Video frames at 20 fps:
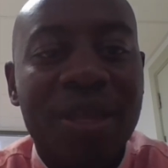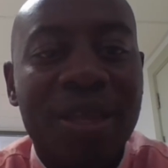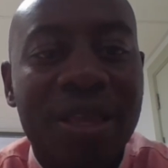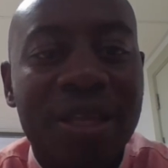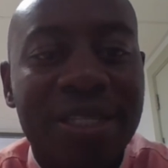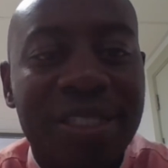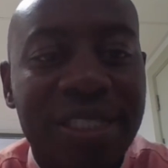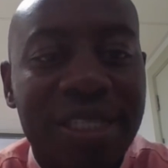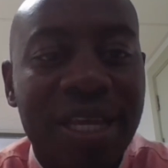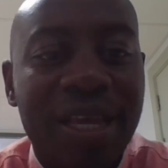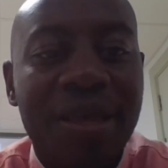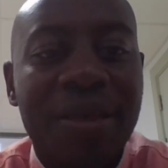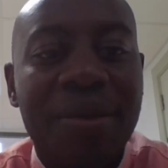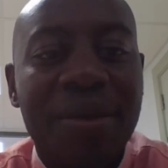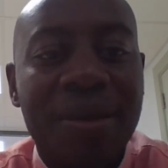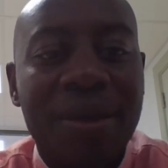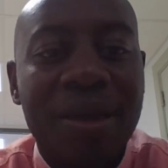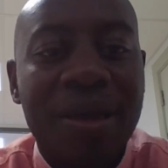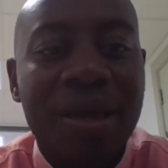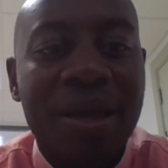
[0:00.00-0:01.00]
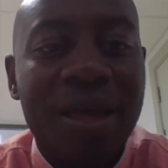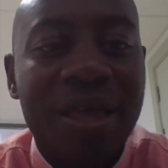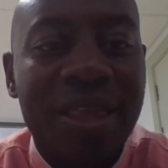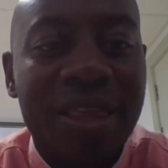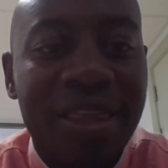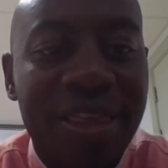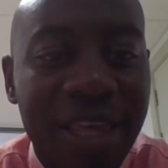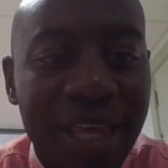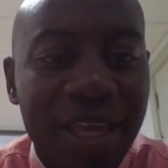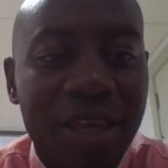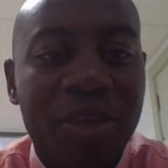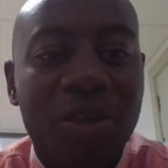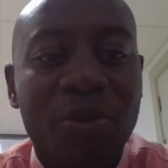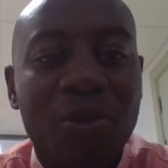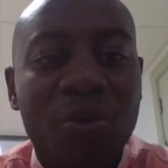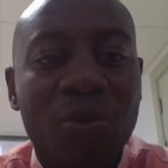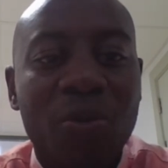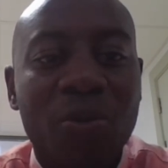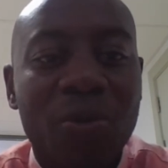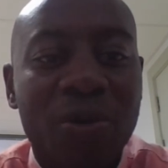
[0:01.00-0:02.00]
say thank
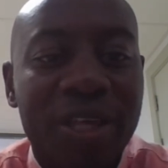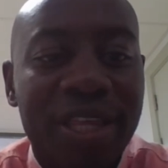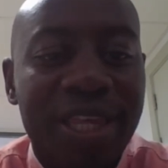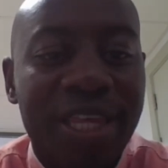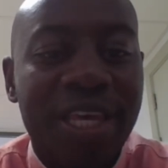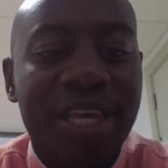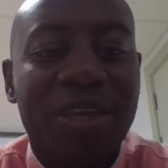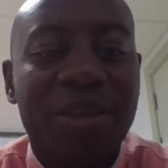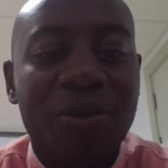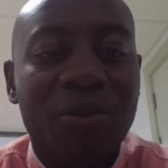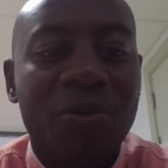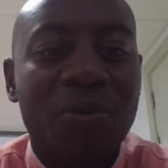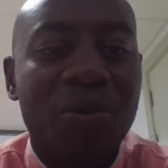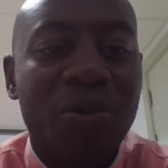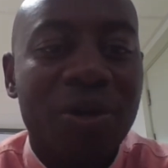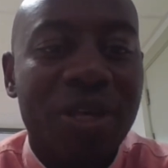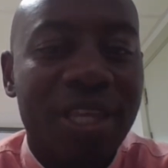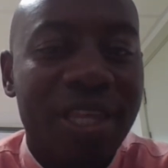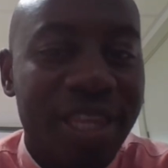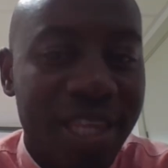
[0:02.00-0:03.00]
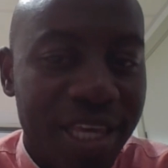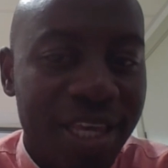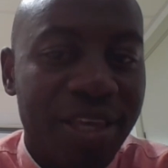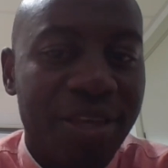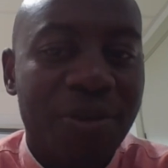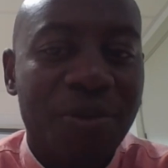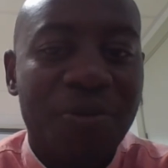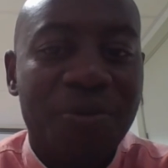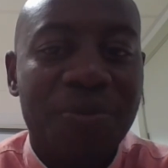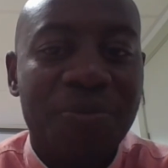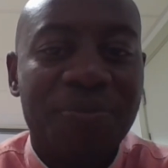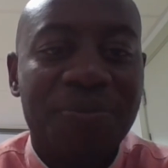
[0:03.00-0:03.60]
you, thank you, thank you.